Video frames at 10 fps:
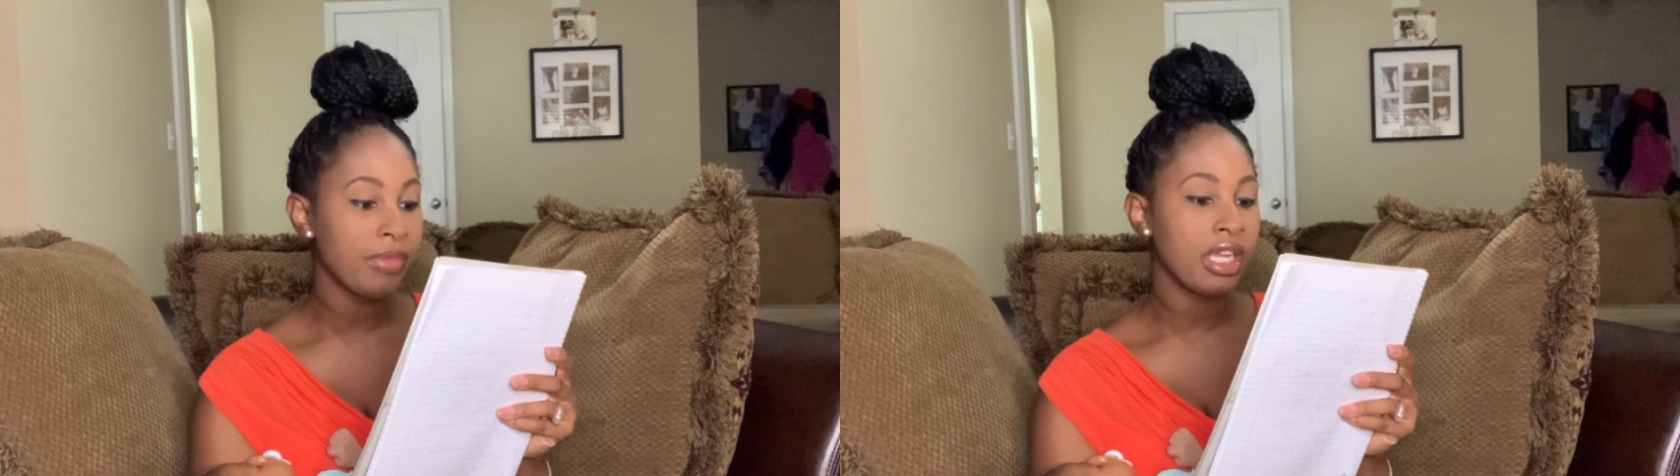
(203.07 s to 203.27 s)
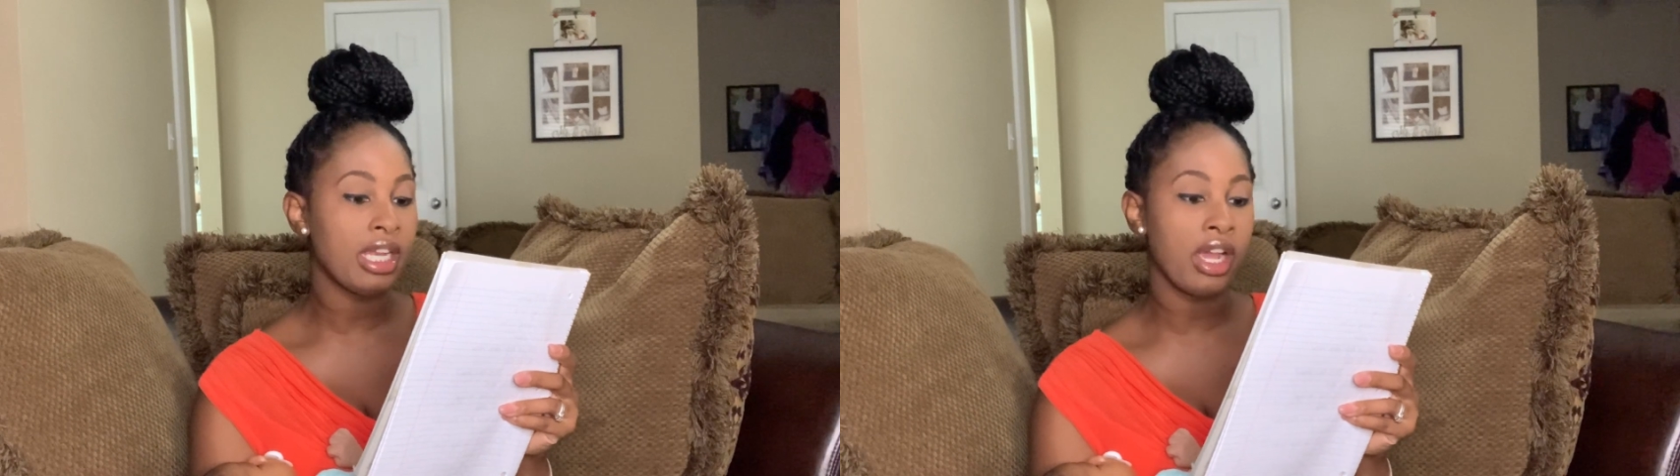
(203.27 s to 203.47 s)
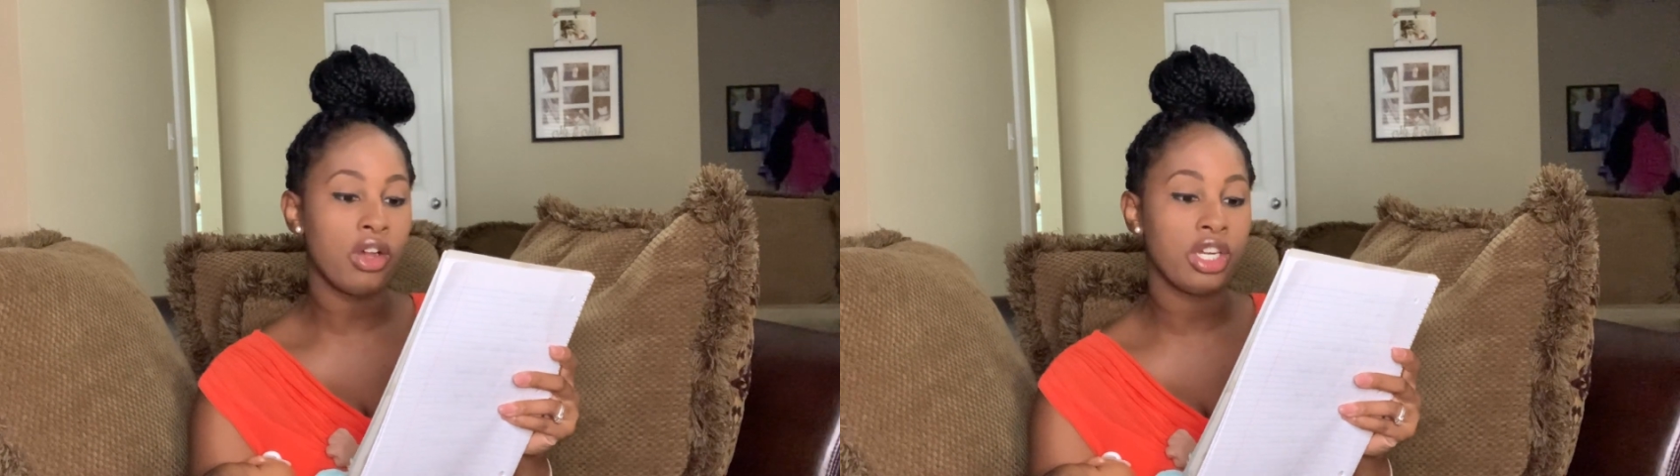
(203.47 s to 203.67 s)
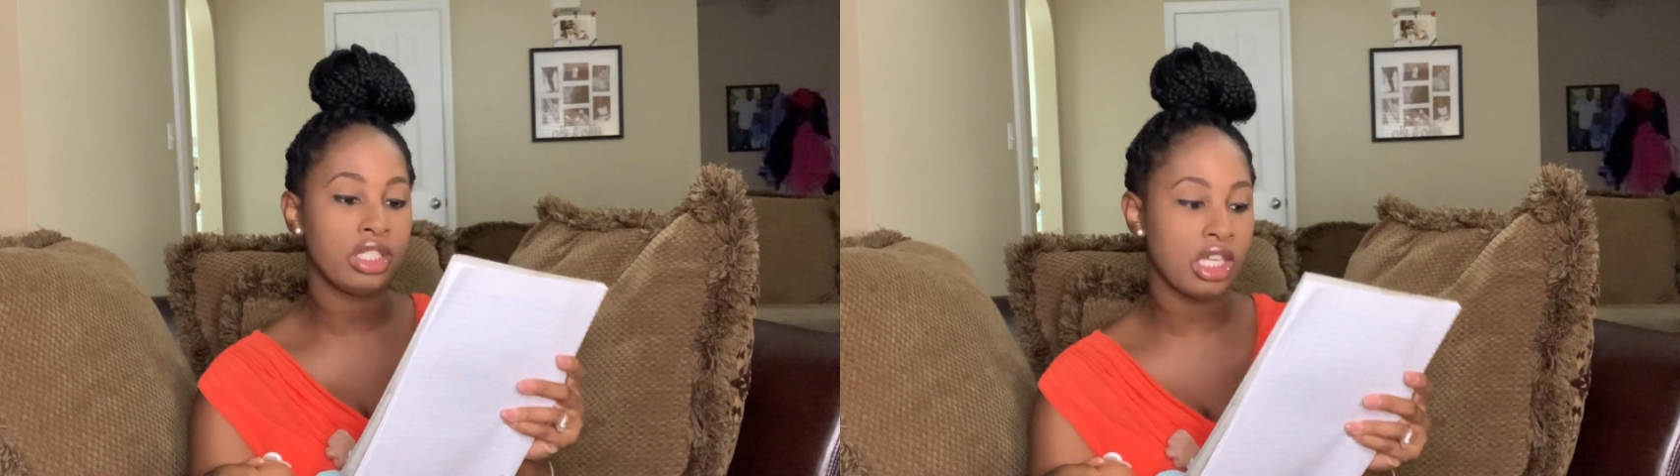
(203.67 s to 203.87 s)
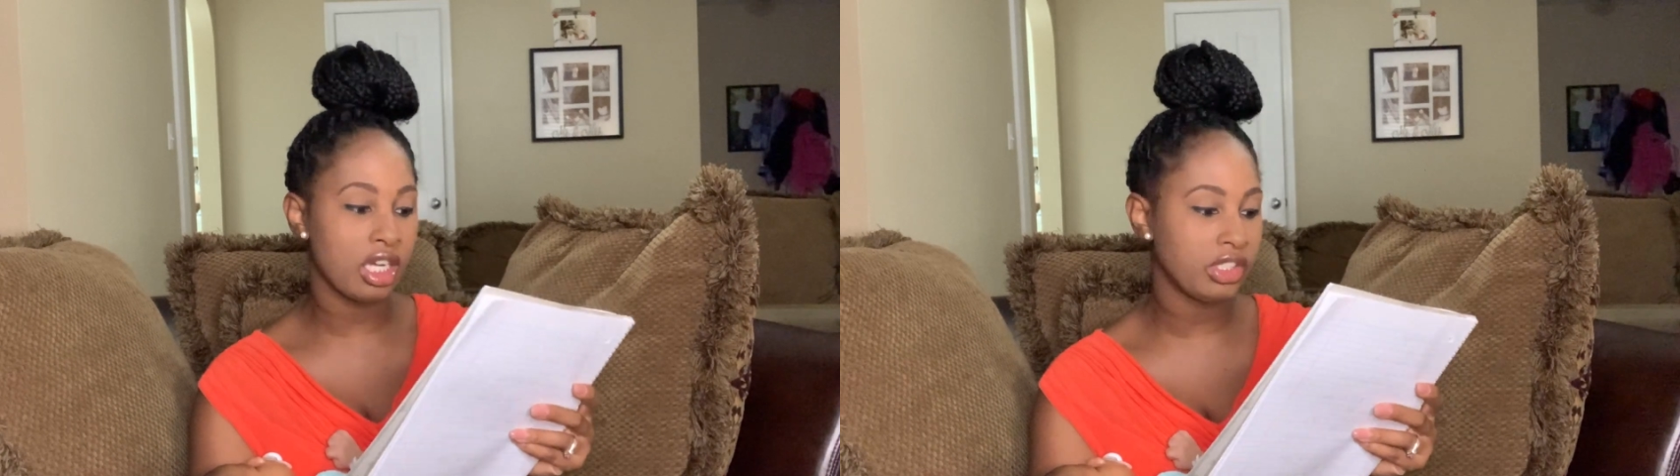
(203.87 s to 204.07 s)
Now her
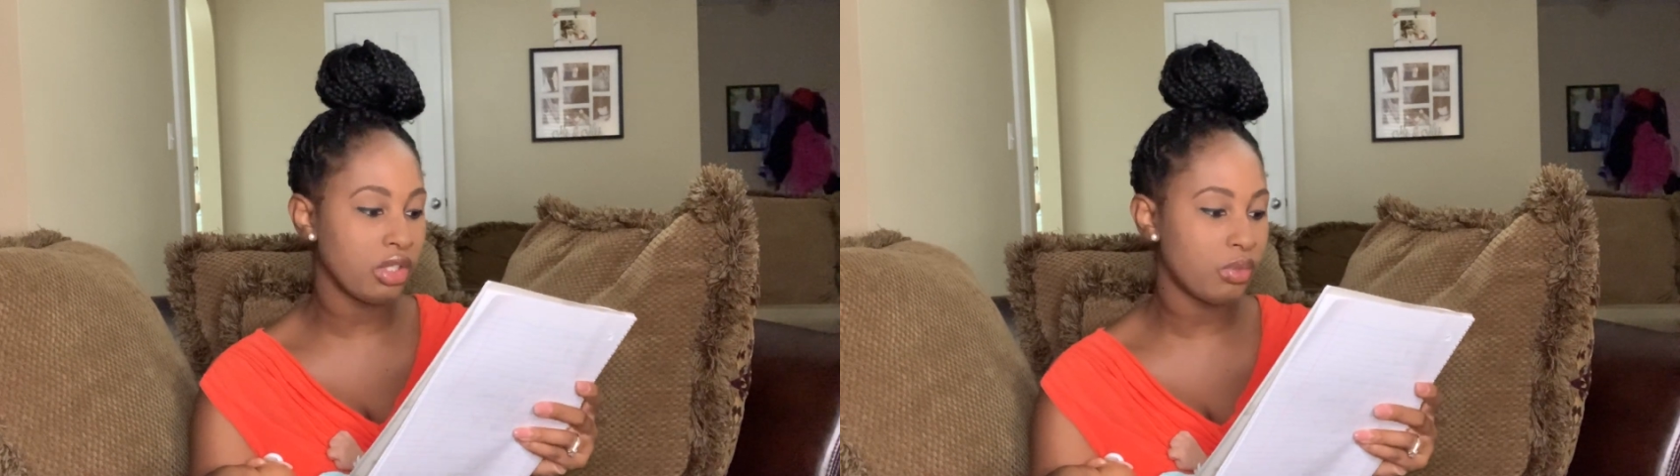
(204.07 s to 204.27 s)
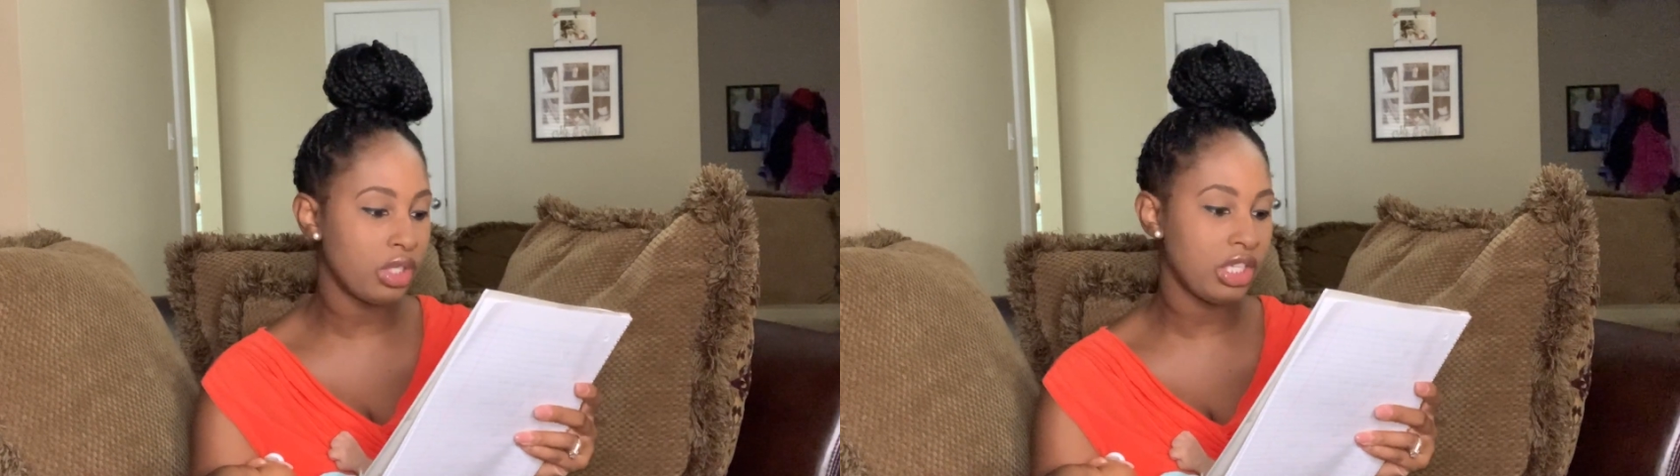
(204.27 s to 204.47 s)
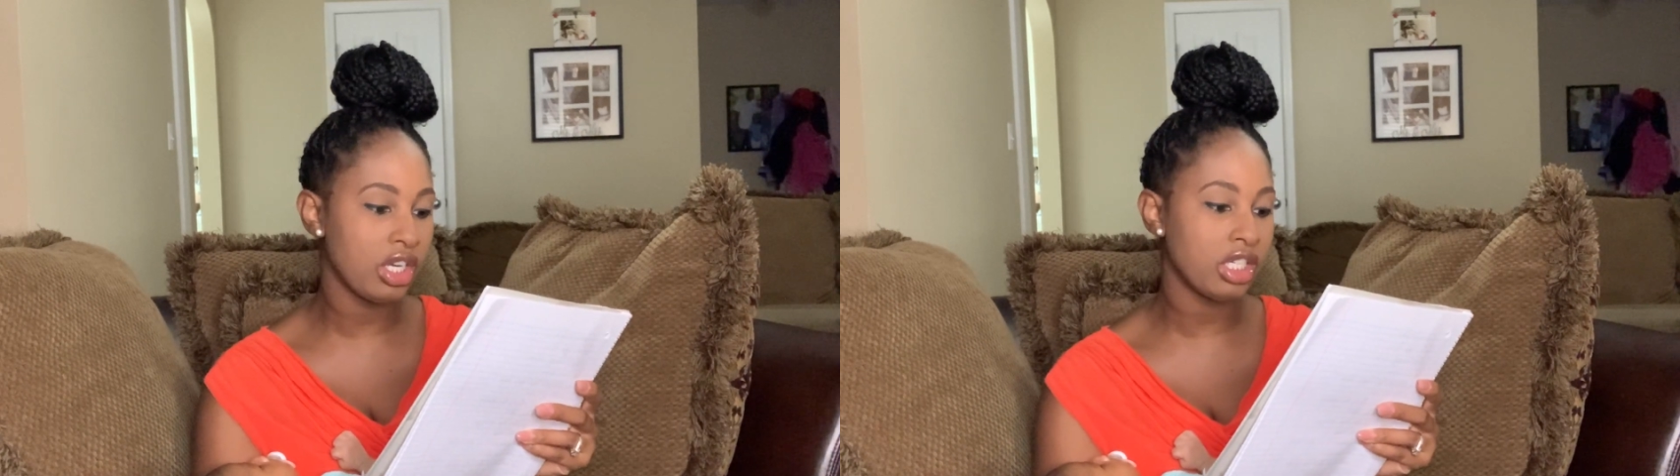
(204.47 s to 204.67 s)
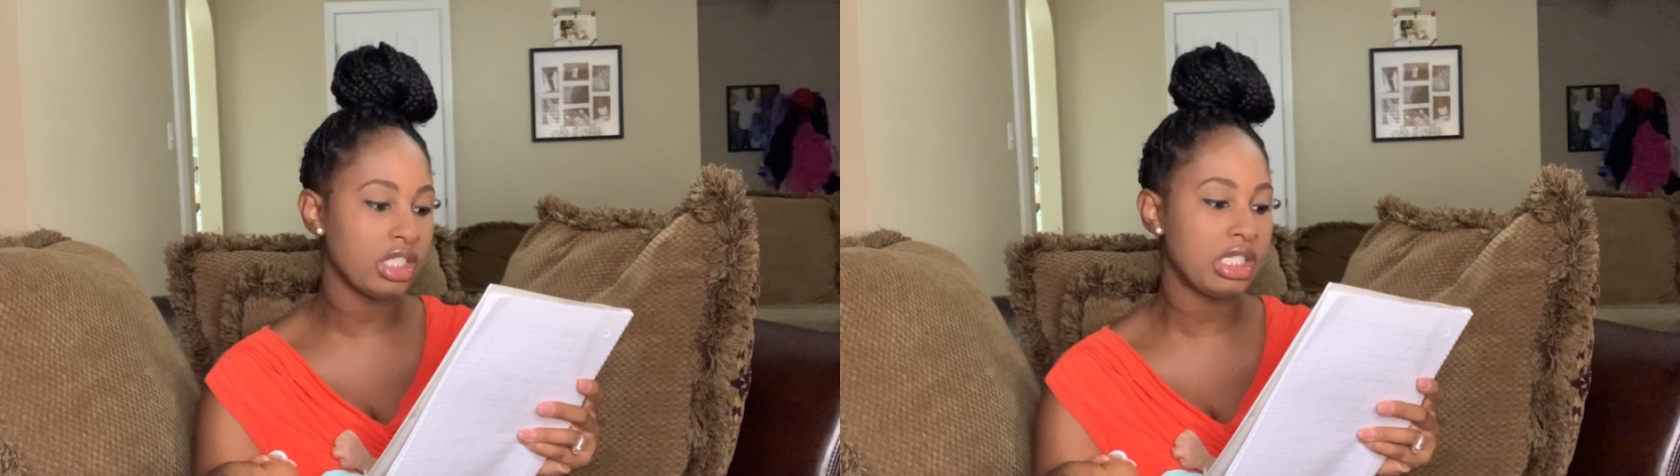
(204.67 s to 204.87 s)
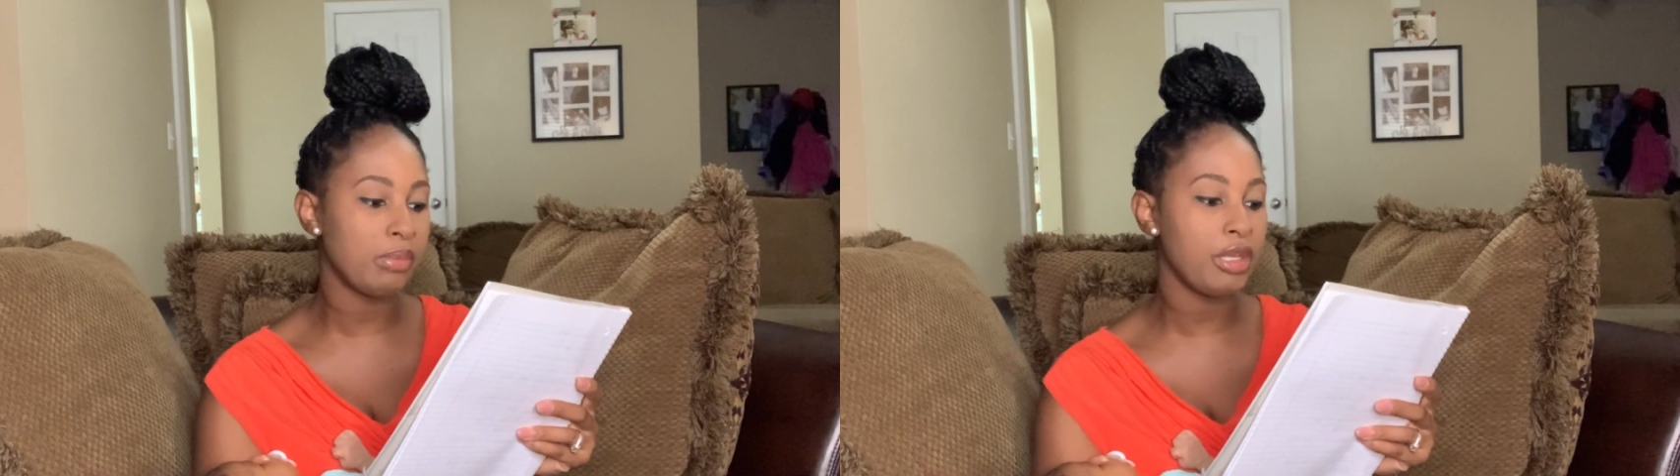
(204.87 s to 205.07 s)
doctor wanted her
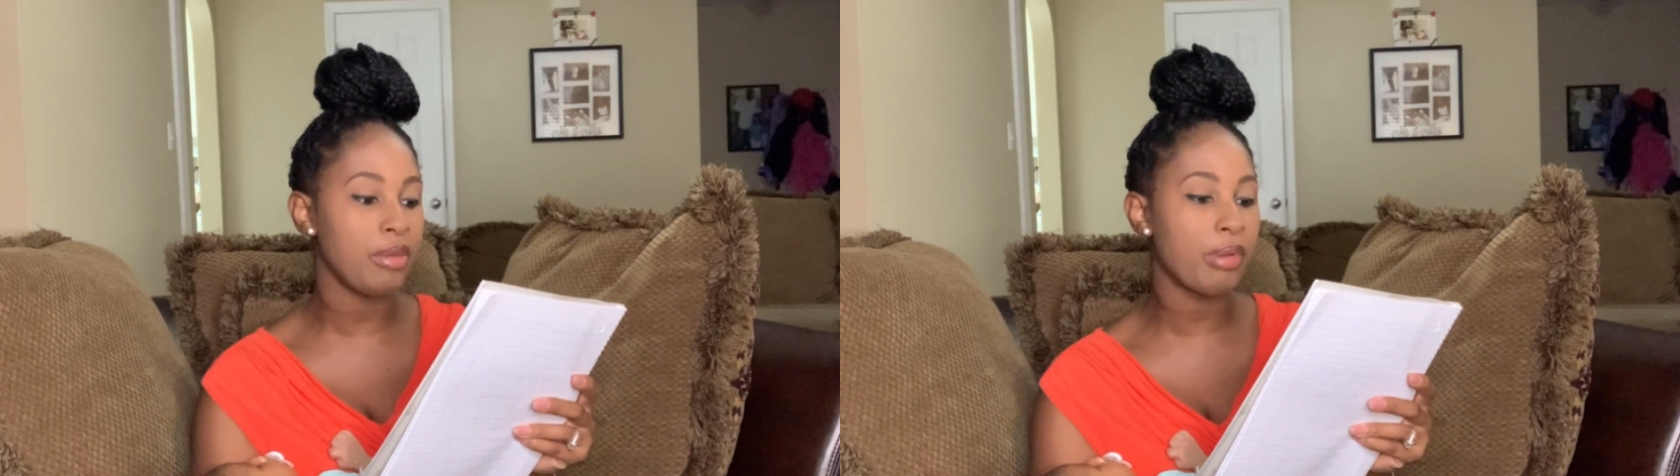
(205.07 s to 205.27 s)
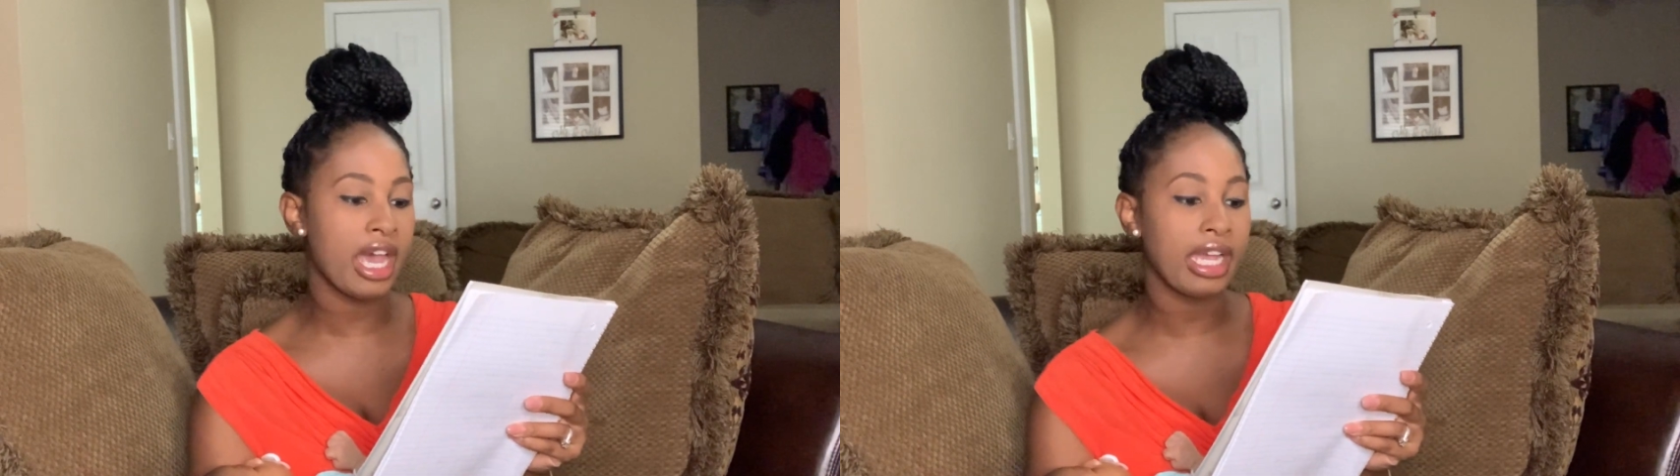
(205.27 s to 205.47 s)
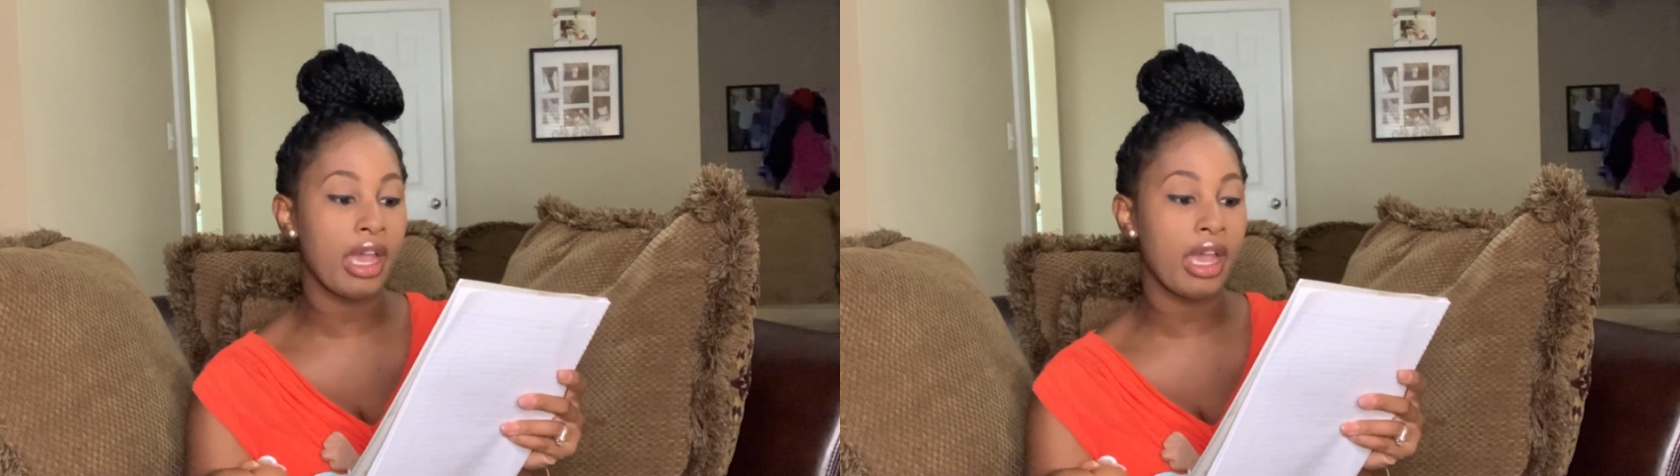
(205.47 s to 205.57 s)
to be back